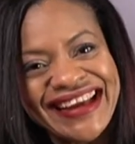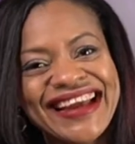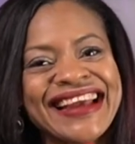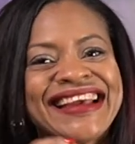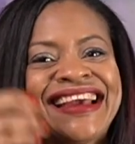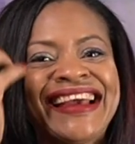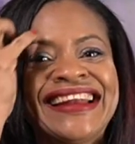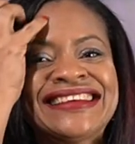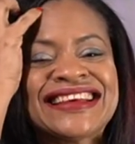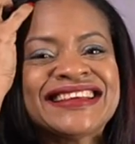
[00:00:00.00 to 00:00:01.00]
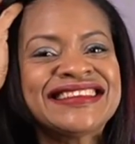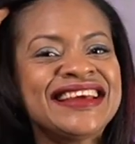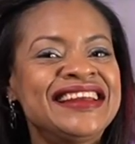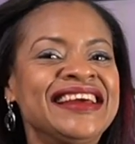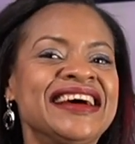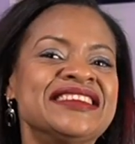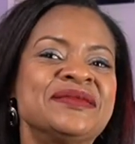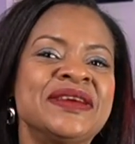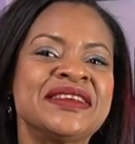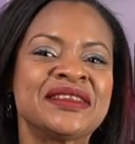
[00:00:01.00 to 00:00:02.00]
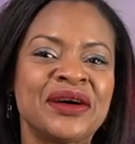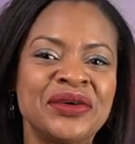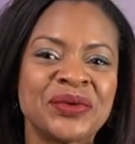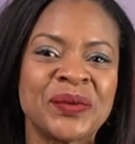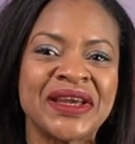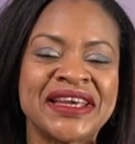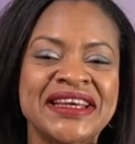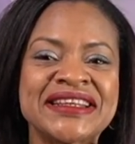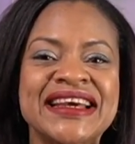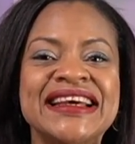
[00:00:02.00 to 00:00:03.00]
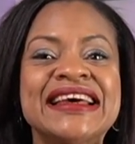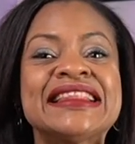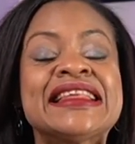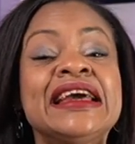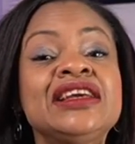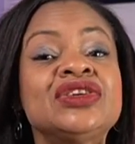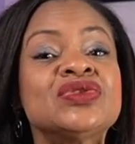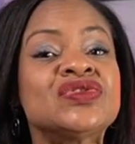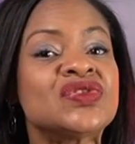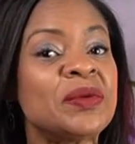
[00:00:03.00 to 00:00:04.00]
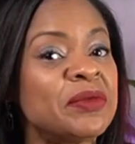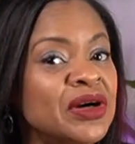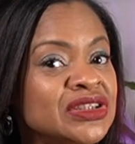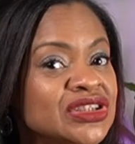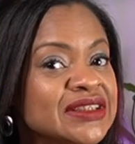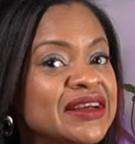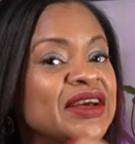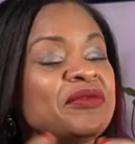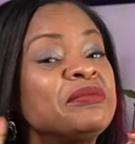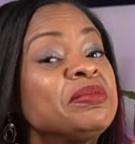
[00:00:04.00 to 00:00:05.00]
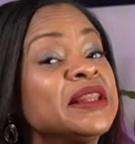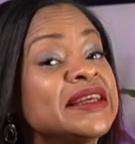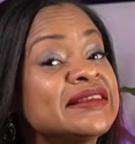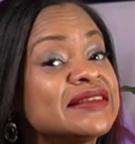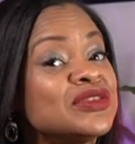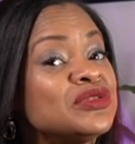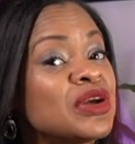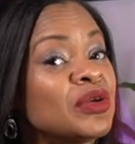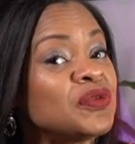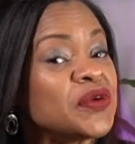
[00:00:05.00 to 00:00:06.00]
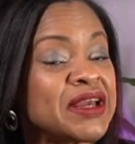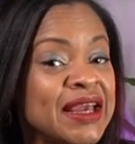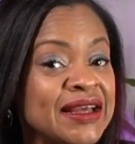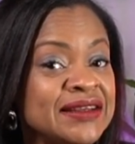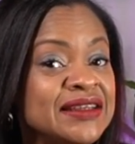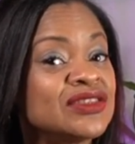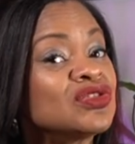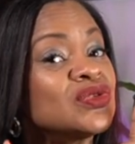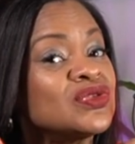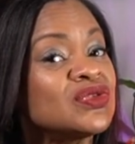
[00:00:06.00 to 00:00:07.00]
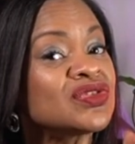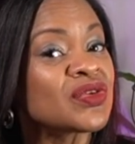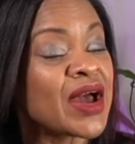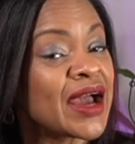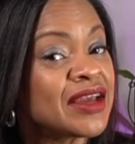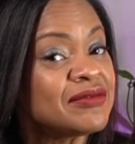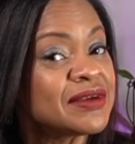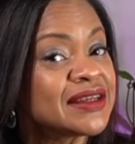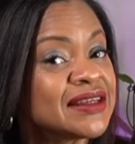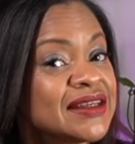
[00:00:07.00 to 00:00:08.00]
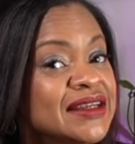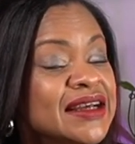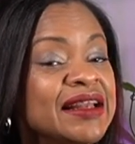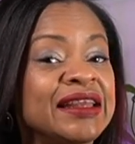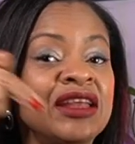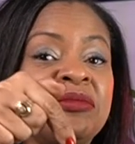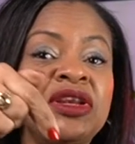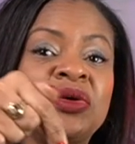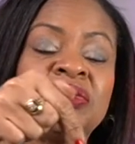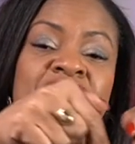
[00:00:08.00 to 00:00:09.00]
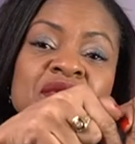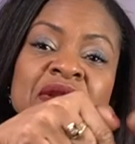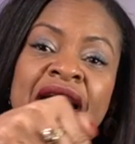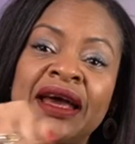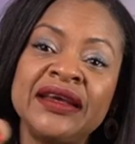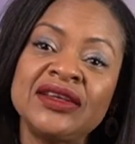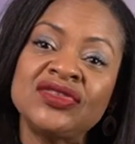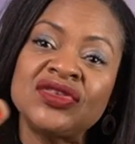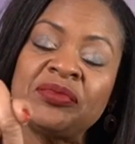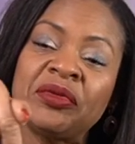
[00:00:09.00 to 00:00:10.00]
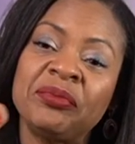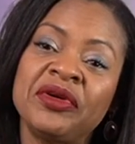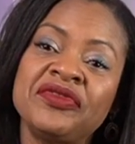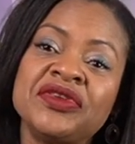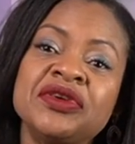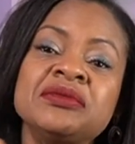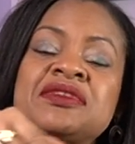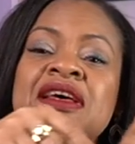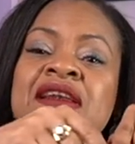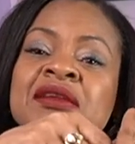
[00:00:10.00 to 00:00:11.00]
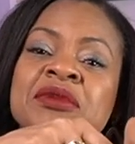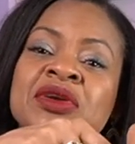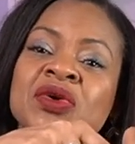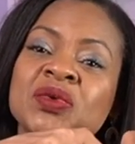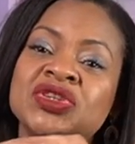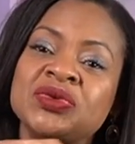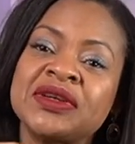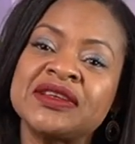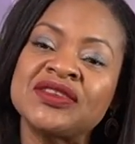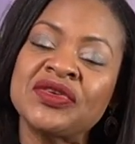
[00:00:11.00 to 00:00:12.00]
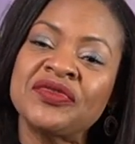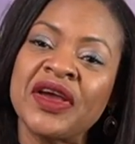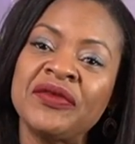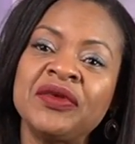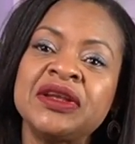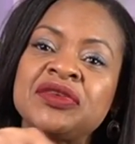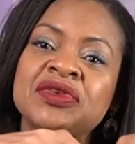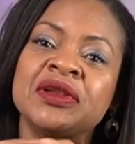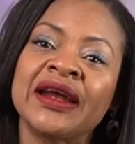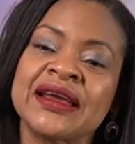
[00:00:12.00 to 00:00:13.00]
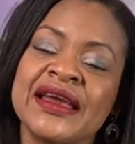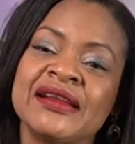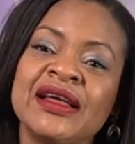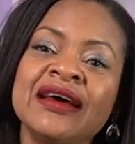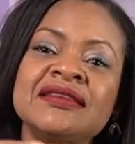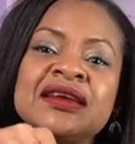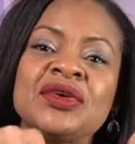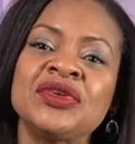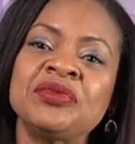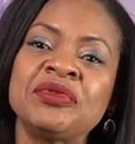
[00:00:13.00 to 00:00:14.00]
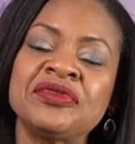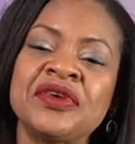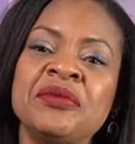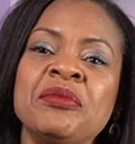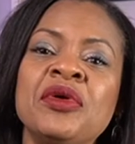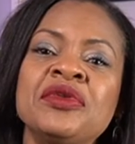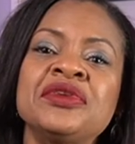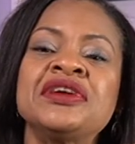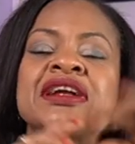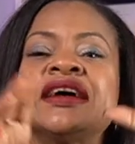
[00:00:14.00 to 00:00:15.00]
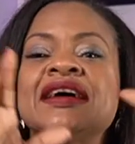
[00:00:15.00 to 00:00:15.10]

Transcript: again, as I said, it has been a long weekend. Thank you so much. Please do not forget to subscribe. Let me know if you like cheap perfumes, and let me know which one is your favorite, if you like classic or you prefer modern.